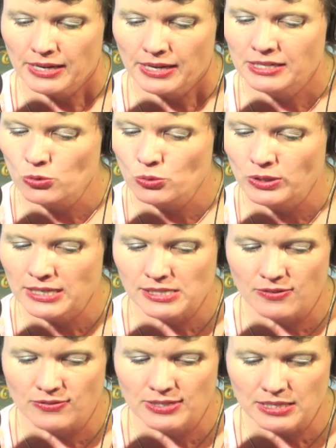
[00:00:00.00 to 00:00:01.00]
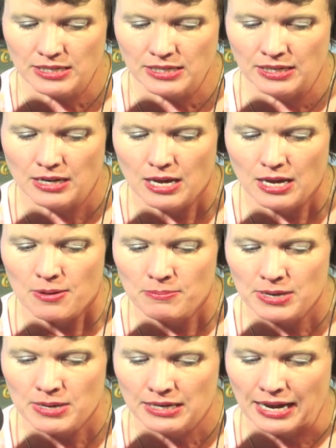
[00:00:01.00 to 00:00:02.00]
in 27:10,
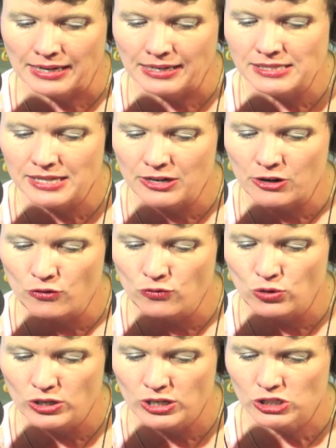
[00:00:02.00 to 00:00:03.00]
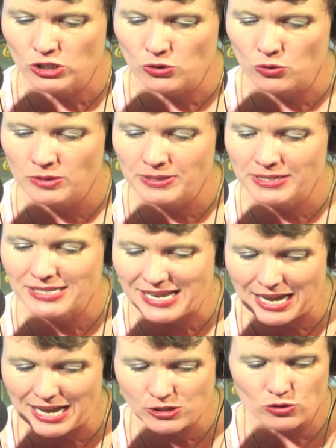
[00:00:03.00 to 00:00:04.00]
"Men, I can see that our voyage is going to be
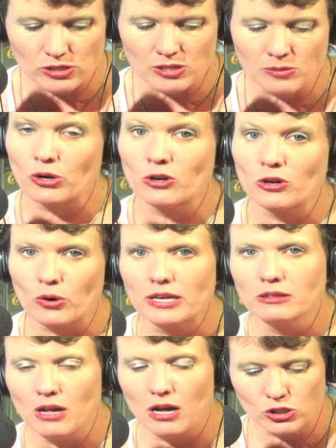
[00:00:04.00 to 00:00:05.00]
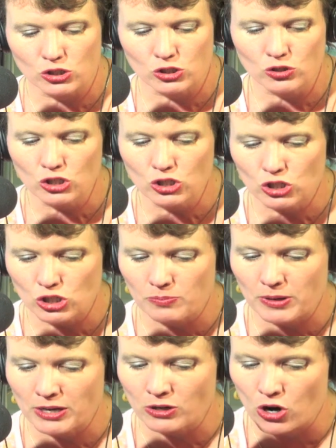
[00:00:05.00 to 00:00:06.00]
disastrous and bring great loss to the
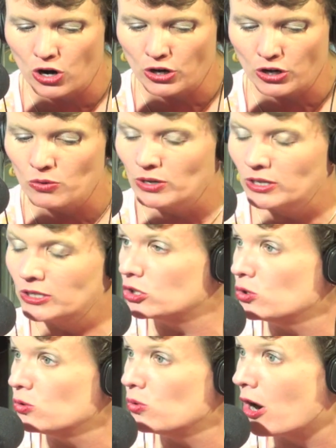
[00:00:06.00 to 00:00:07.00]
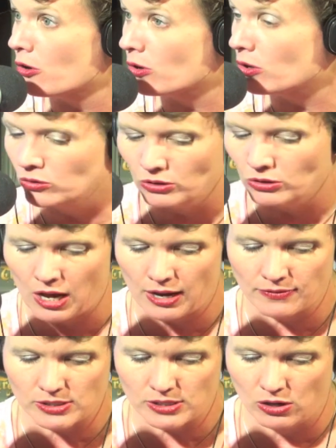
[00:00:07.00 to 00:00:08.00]
ship and cargo and to our own
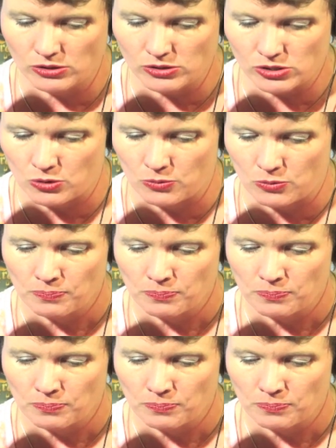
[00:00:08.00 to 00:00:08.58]
lives also."